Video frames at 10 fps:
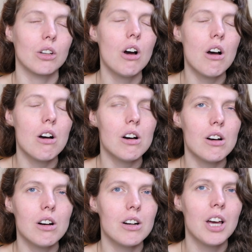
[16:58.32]

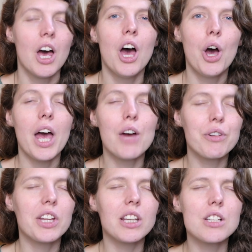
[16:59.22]
oh,
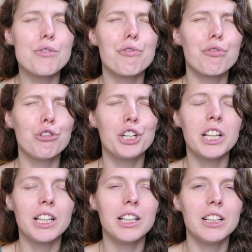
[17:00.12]
everything is
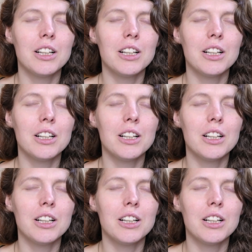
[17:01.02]
free.